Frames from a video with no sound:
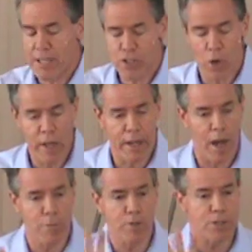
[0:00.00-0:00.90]
And so he
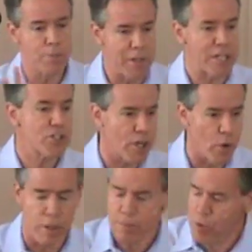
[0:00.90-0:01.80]
comes to
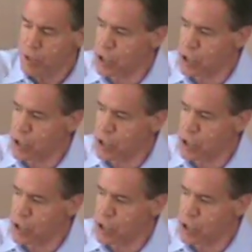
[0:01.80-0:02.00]
Minnesota,